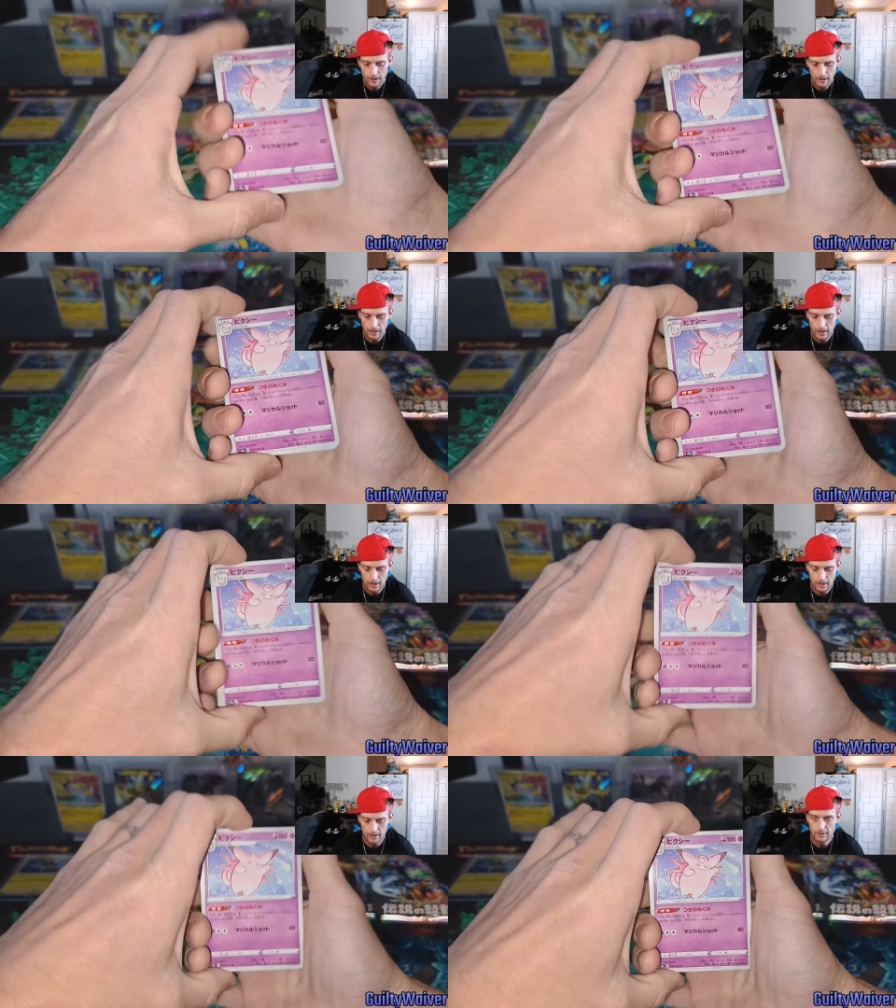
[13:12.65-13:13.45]

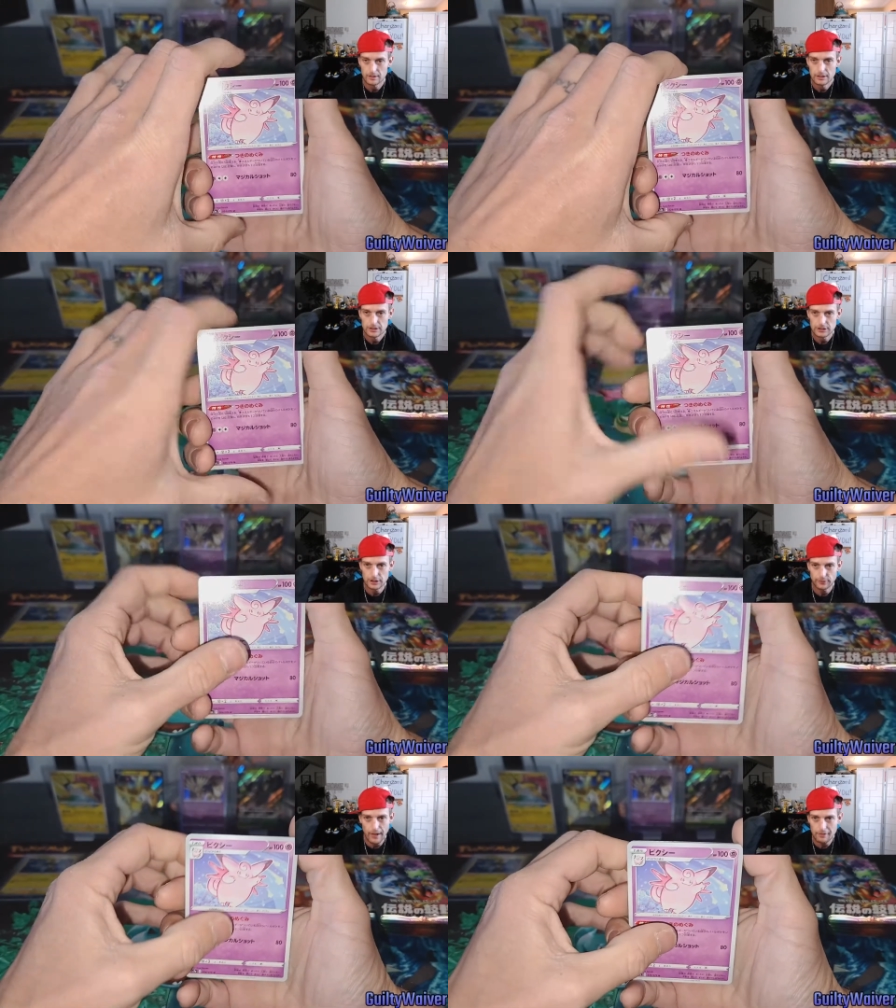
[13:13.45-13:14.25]
Uh,
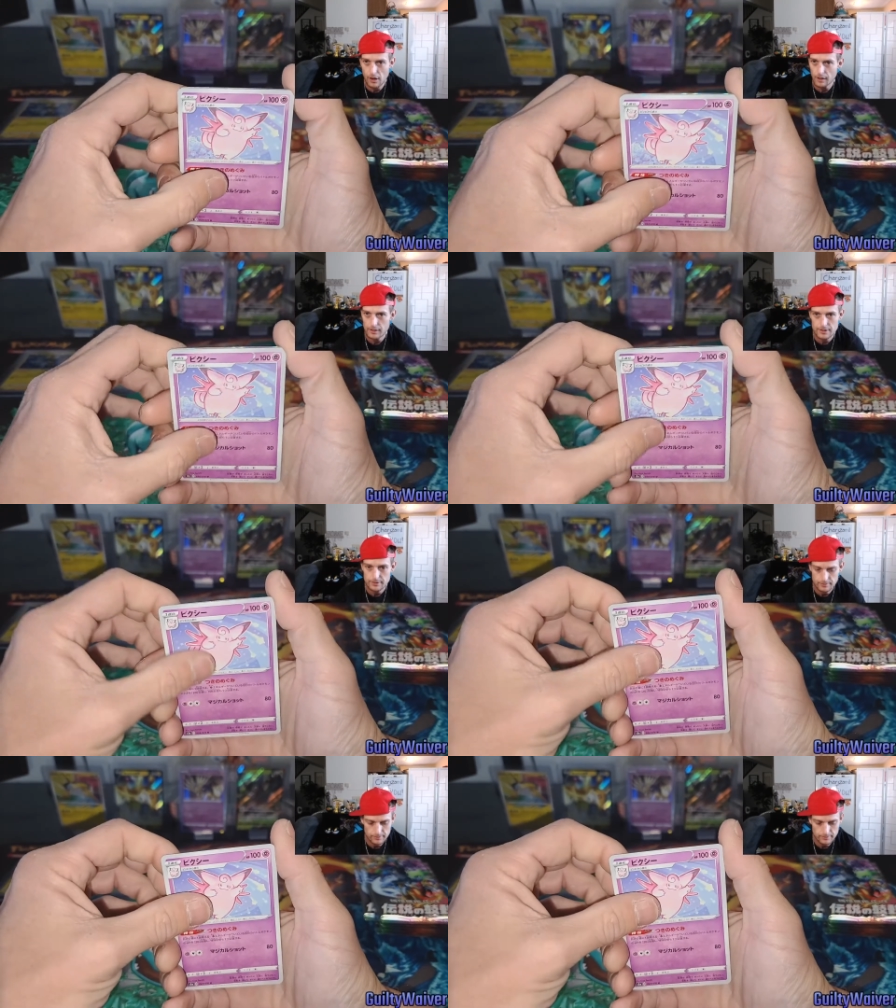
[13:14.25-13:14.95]
just five cards.